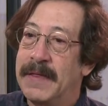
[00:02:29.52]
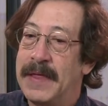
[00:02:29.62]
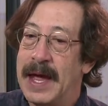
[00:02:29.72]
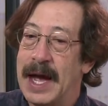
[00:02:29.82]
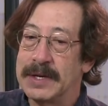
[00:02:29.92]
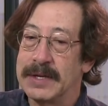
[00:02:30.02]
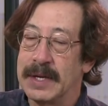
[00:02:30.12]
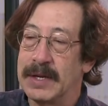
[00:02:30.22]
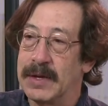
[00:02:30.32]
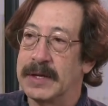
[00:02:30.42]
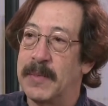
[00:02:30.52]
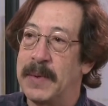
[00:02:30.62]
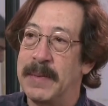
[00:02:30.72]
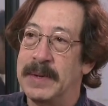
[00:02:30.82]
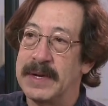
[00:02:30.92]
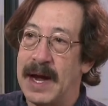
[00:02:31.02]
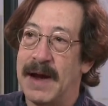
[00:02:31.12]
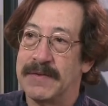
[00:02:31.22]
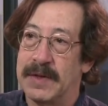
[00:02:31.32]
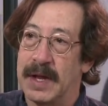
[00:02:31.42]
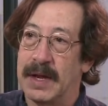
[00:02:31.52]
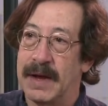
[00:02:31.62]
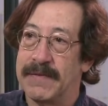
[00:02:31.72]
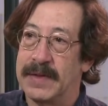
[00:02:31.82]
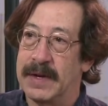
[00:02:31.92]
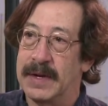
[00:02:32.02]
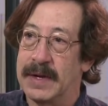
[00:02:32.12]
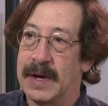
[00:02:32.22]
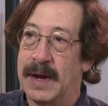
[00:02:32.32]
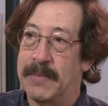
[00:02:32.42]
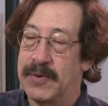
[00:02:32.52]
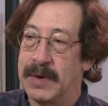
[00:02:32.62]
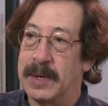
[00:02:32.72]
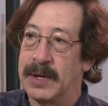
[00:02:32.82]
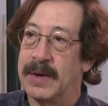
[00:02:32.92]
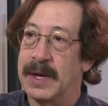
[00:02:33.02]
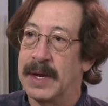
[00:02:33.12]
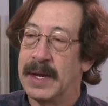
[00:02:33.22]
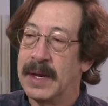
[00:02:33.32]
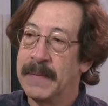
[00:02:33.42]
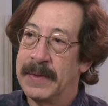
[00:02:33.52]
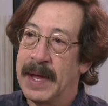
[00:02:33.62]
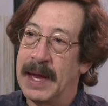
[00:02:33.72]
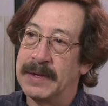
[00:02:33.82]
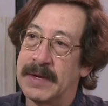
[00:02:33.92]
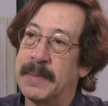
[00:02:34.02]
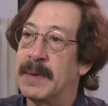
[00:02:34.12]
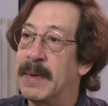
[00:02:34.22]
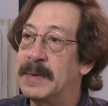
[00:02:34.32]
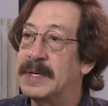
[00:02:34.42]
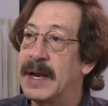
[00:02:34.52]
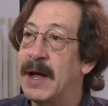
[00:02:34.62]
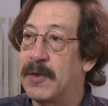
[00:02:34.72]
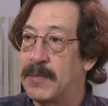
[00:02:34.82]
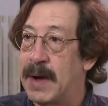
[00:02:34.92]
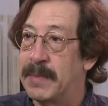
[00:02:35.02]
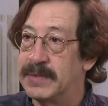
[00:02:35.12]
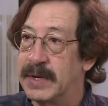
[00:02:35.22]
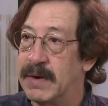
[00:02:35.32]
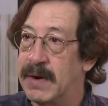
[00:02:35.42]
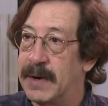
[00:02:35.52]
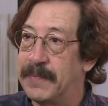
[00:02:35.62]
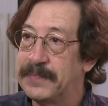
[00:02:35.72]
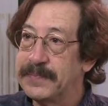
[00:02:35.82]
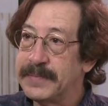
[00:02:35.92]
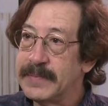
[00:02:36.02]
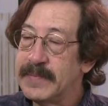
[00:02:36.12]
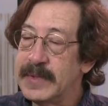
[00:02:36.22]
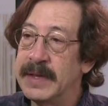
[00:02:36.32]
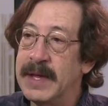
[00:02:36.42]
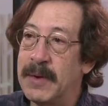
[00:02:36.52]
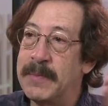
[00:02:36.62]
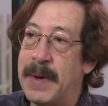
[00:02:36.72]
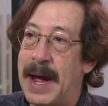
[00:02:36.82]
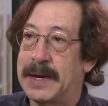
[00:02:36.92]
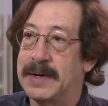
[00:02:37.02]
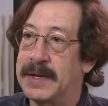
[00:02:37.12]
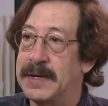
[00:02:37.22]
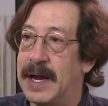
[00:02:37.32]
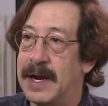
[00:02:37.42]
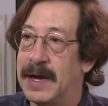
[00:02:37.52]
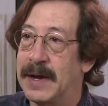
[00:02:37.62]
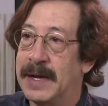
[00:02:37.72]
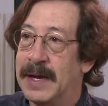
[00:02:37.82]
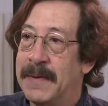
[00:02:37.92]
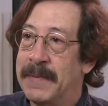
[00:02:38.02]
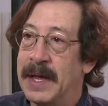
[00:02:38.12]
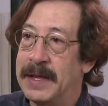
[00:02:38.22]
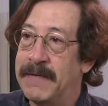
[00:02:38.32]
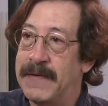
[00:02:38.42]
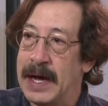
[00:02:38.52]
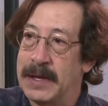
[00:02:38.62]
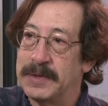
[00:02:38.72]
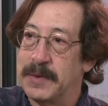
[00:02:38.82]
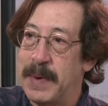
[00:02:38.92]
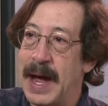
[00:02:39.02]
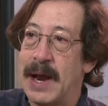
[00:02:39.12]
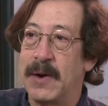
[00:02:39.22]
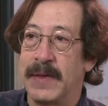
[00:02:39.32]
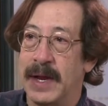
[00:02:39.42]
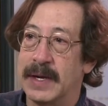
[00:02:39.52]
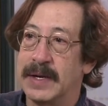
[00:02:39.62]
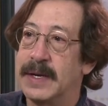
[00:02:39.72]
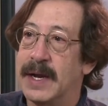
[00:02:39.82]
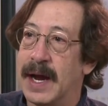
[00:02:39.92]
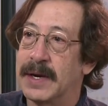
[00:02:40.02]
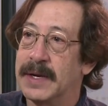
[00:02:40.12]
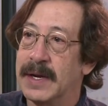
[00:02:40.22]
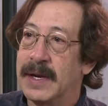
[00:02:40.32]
They actually looked at babies after they left the preemie unit, and some of the babies had health problems later on. They went back to the data, mm-hmm. and they found there was a pattern they could detect